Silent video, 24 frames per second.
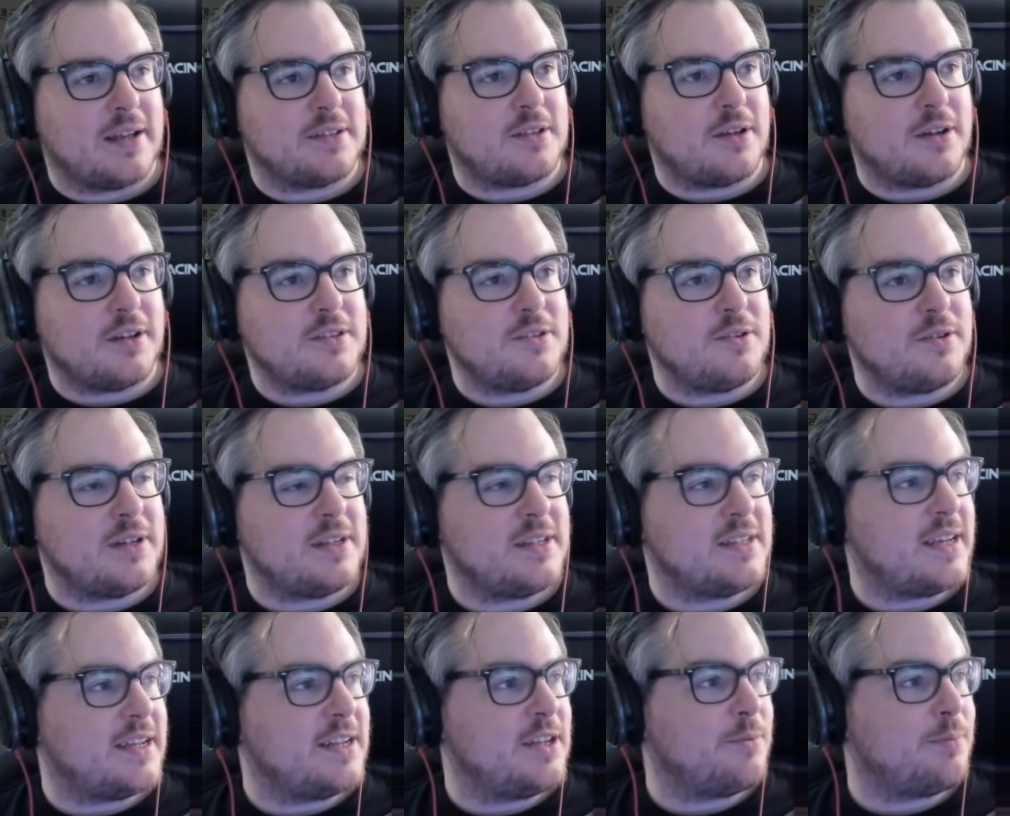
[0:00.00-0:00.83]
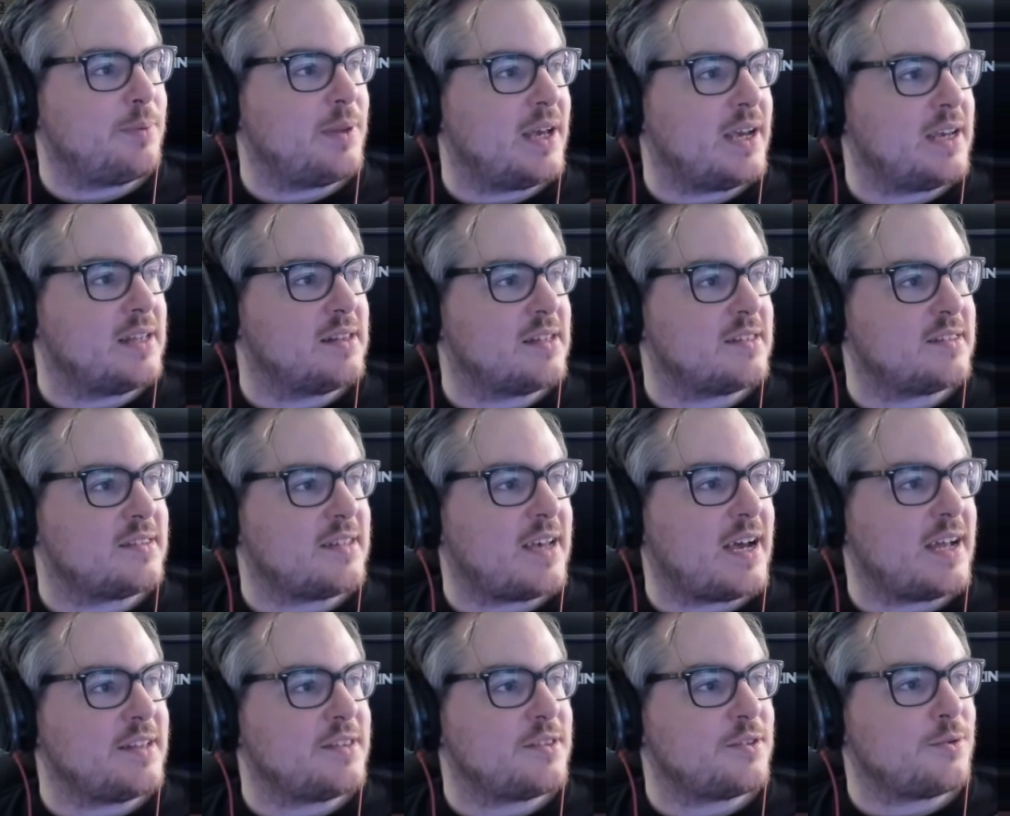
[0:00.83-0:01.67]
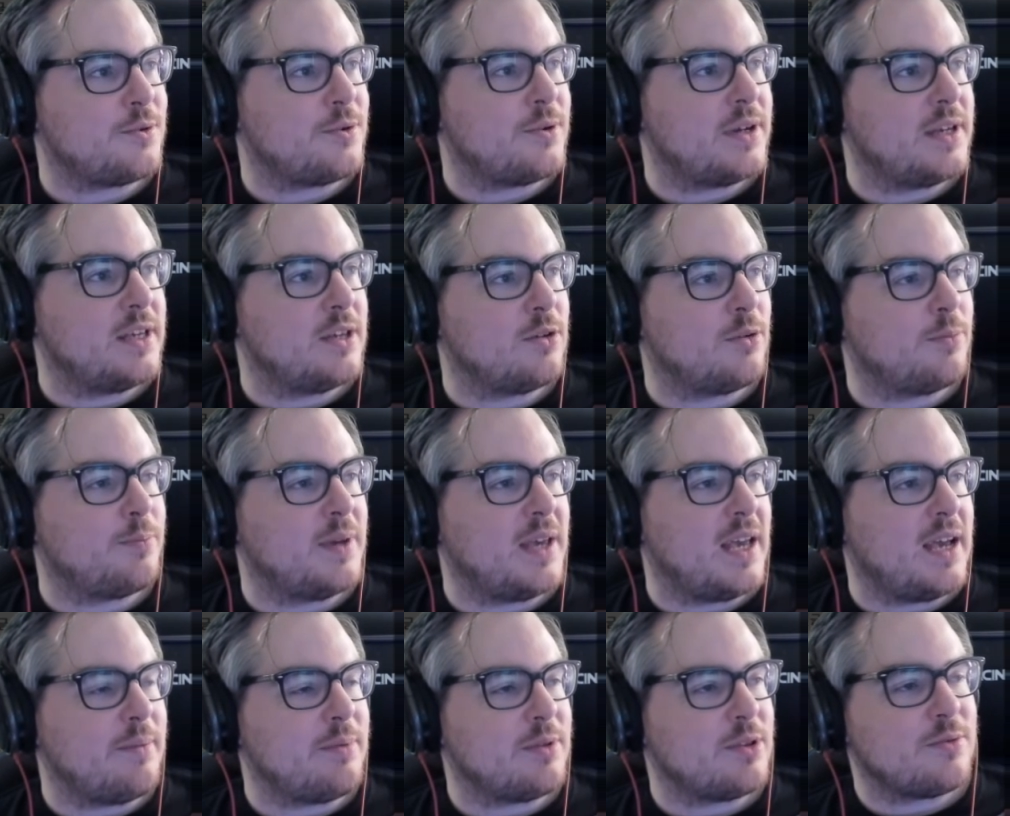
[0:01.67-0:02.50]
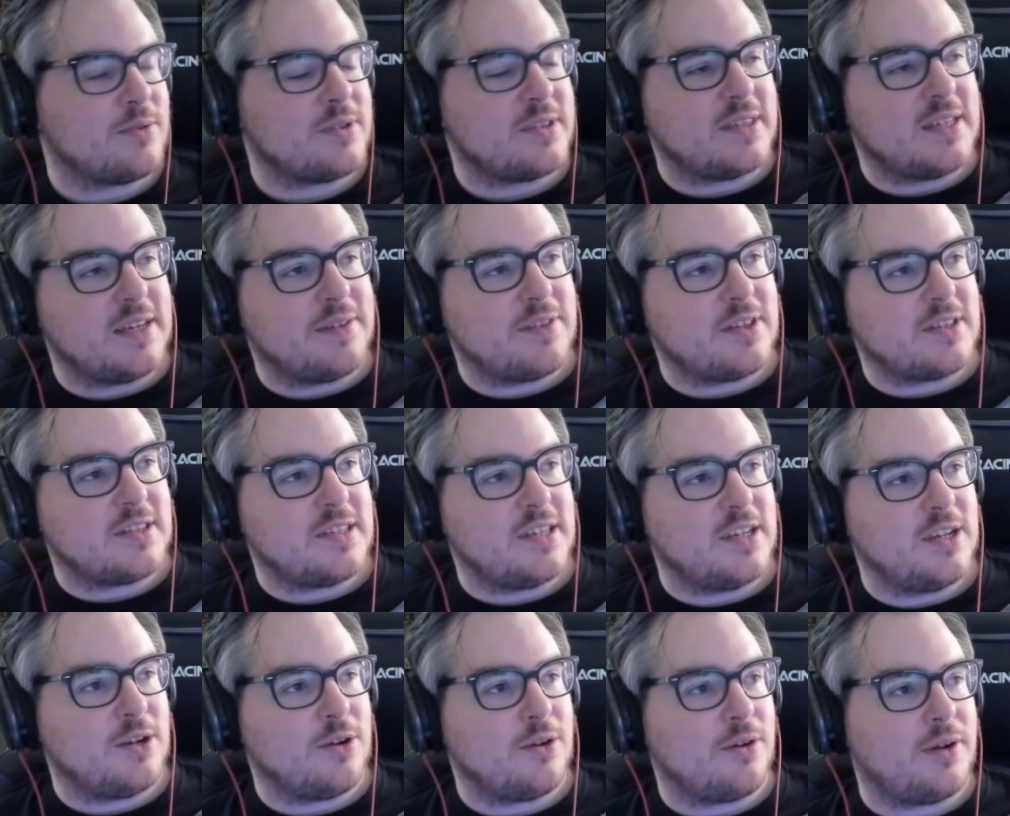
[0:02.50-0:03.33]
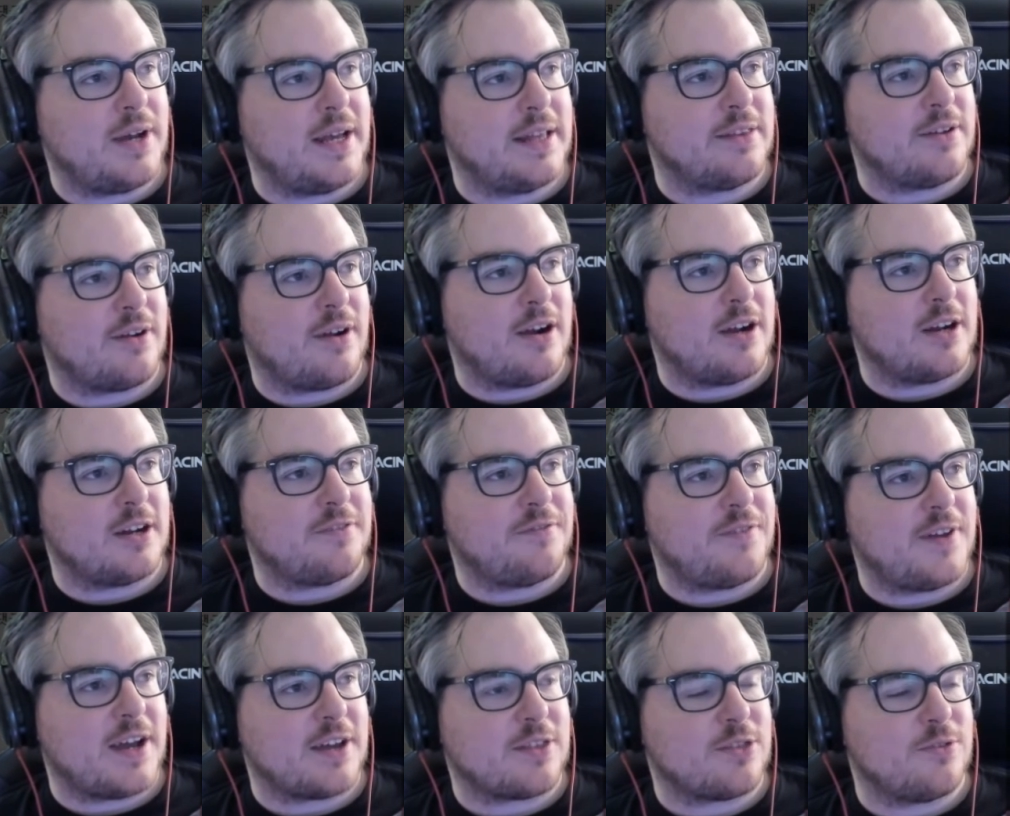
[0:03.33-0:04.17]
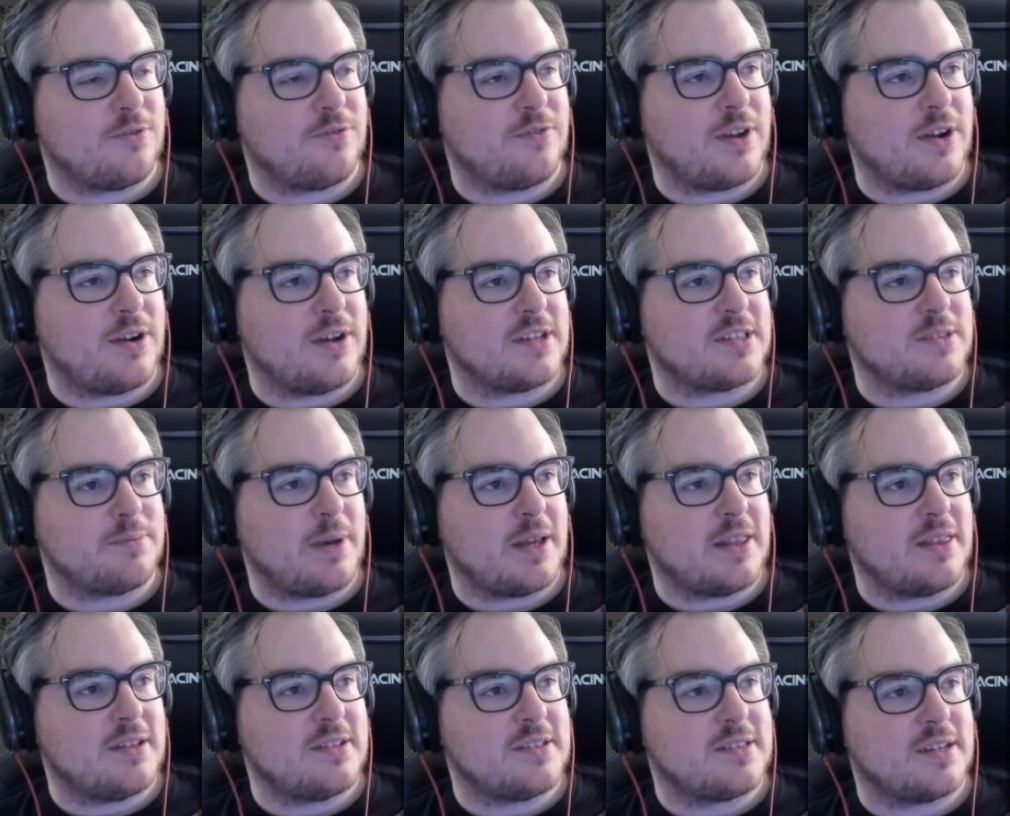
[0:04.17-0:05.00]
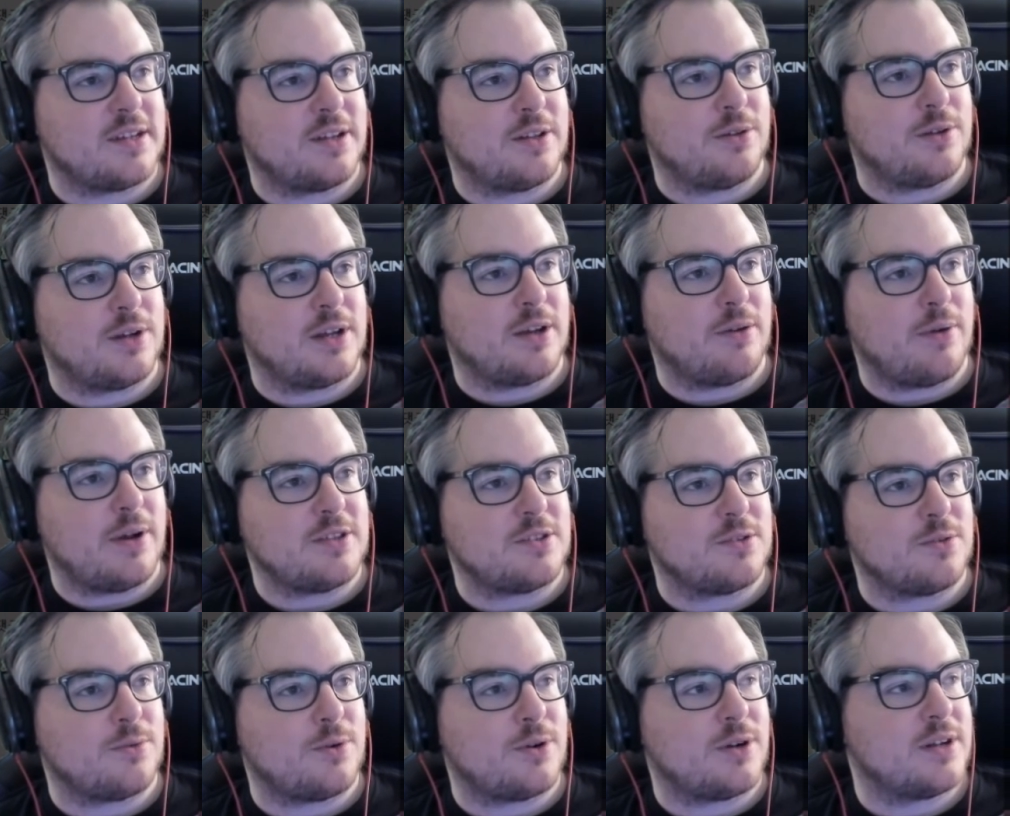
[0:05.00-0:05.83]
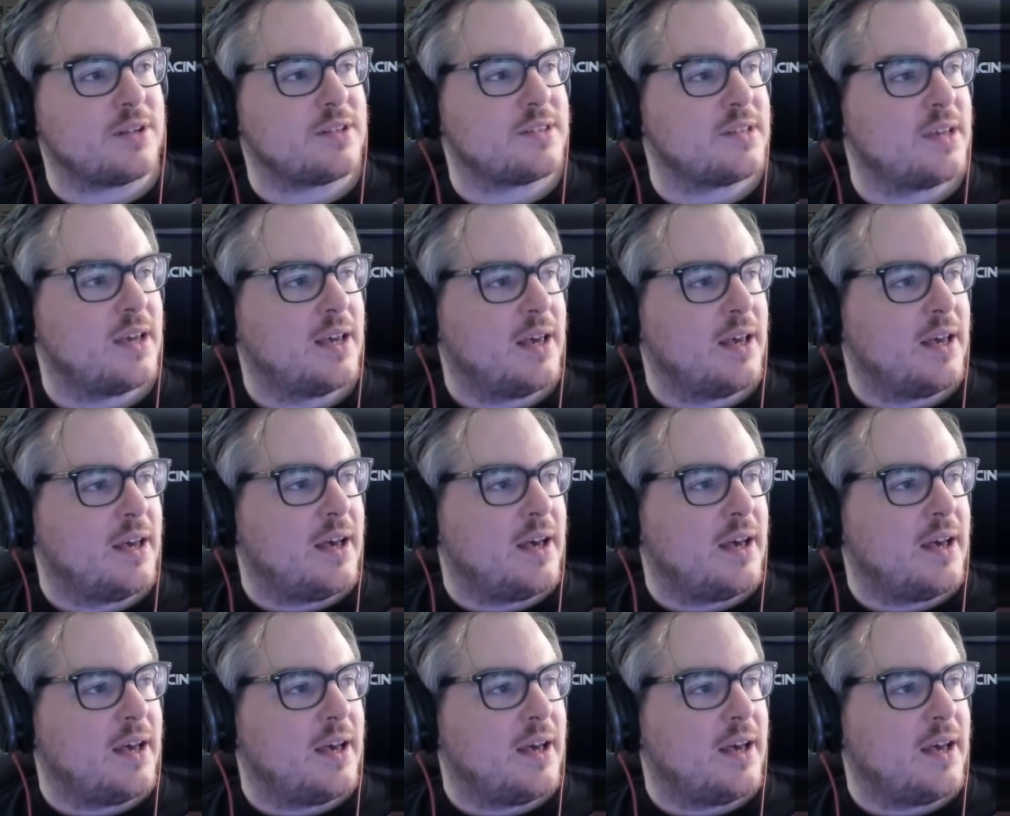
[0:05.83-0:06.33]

As long as you continue playing this side story, you'll be able to receive this hero and their artifact through various methods, including quest rewards.